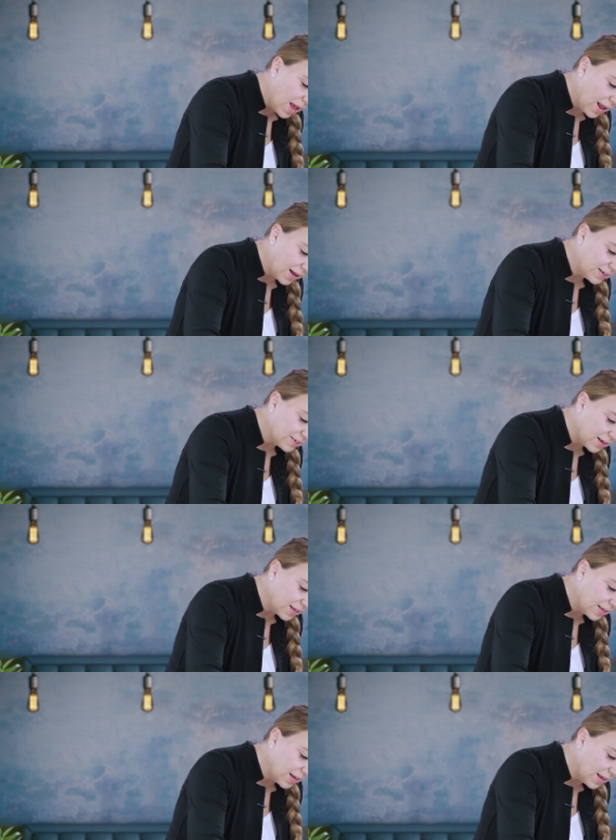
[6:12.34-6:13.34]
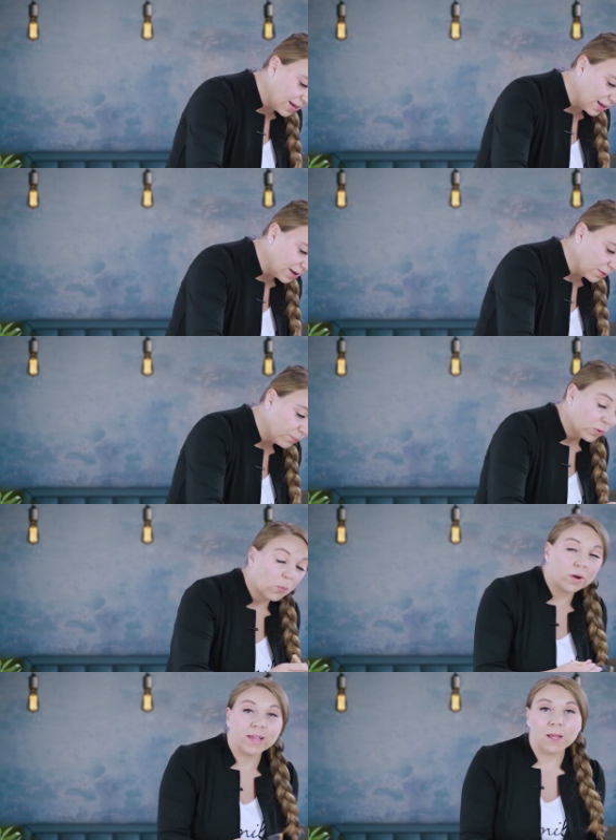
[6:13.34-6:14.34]
And again,
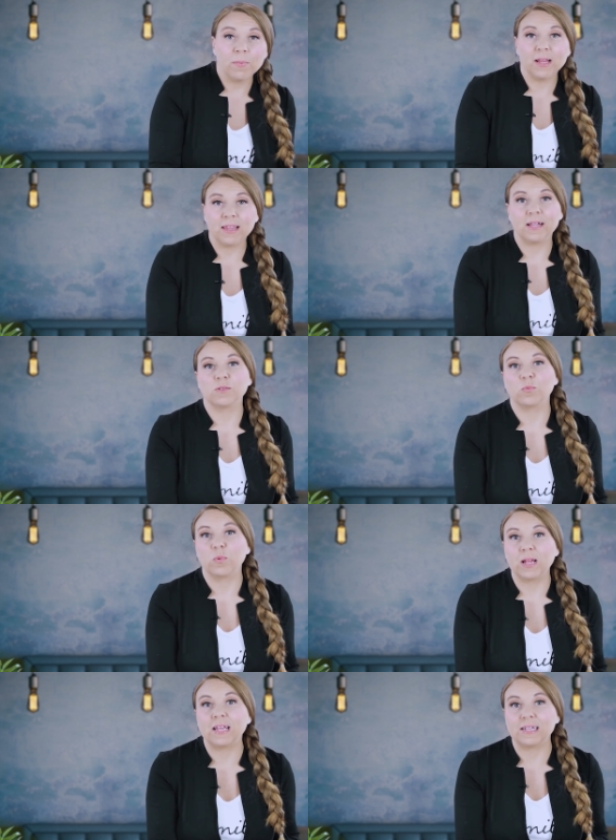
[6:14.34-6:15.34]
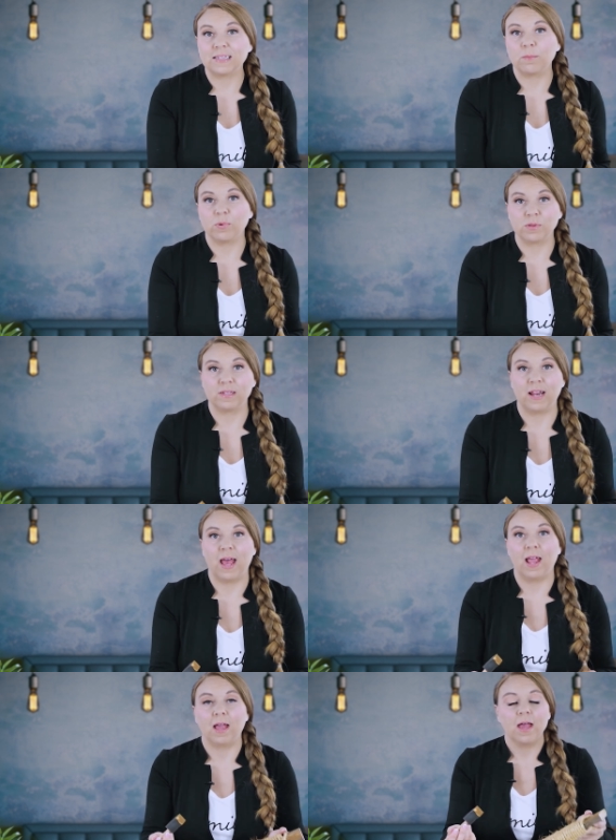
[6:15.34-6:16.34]
we're keeping things really simple
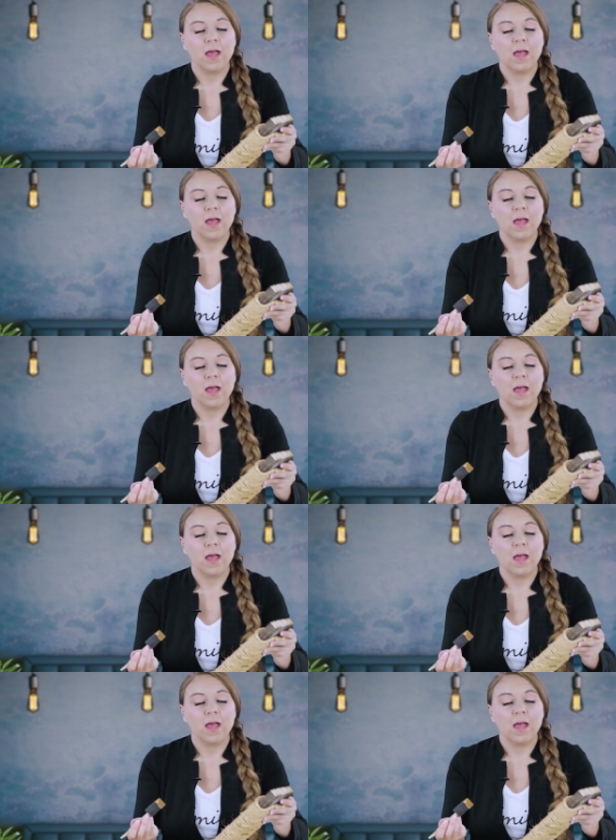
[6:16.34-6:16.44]
today,